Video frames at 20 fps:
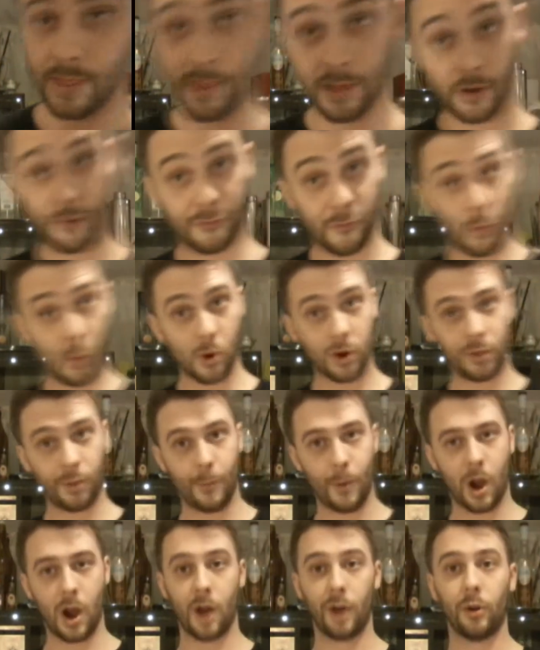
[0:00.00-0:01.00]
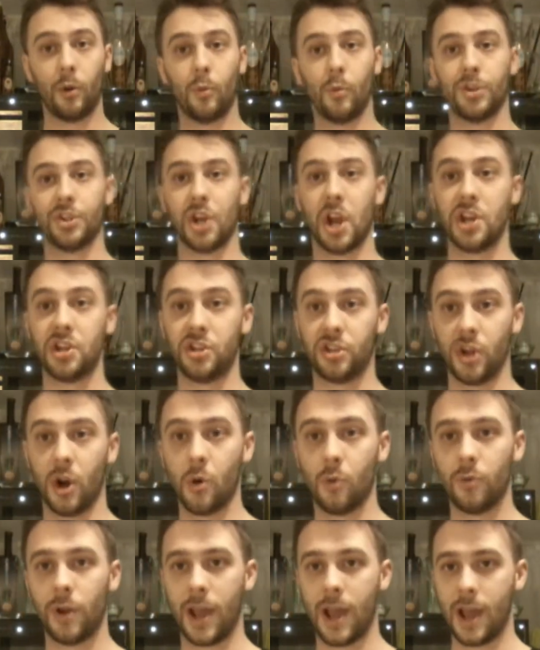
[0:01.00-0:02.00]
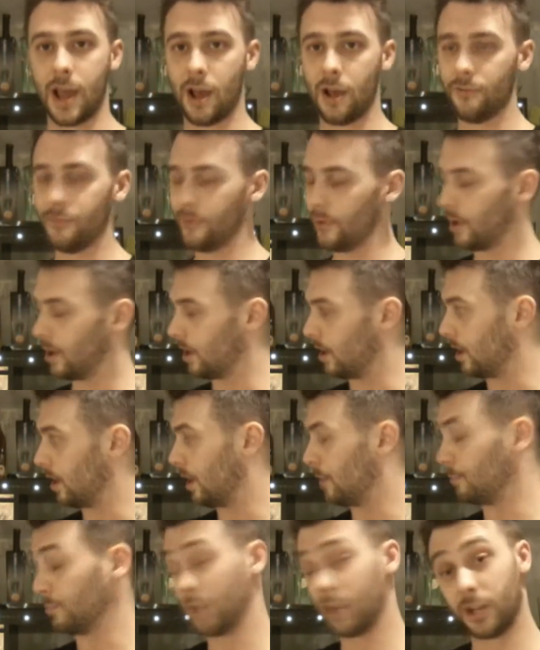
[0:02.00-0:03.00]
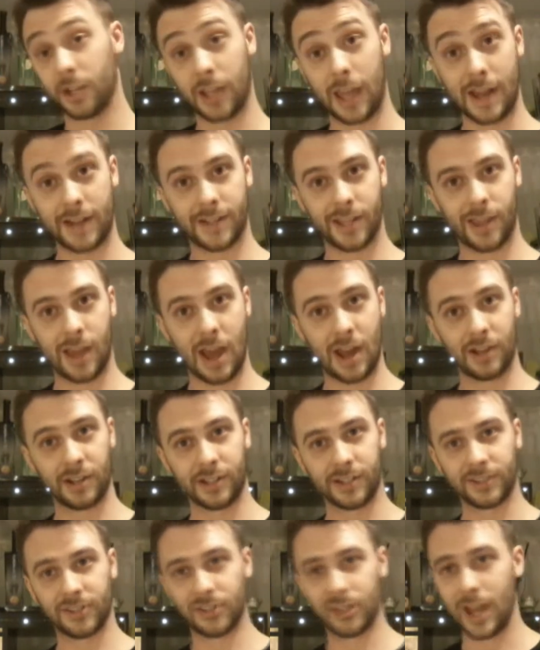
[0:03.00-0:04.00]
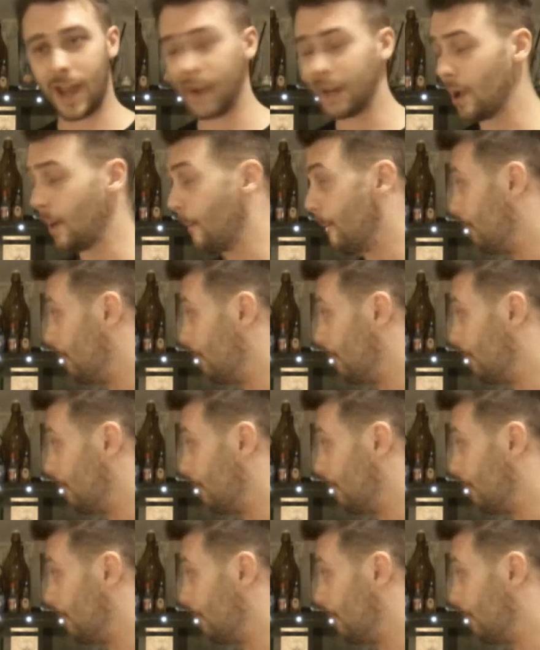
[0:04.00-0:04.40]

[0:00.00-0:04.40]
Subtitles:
The 4th bottle, which I don't have, I'm going to get to that in a sec,